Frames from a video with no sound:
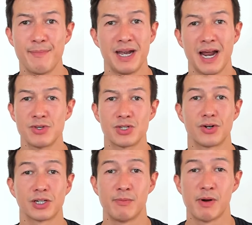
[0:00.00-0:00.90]
I mean, I'm
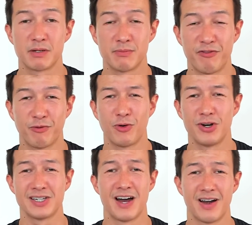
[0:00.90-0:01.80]
starting to come up to my
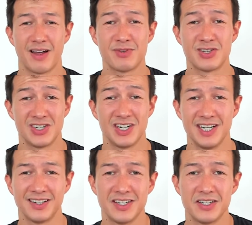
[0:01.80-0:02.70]
40s now, and I'm
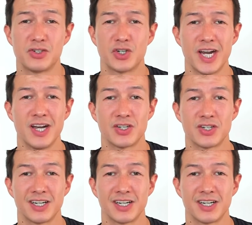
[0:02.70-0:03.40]
seeing these changes,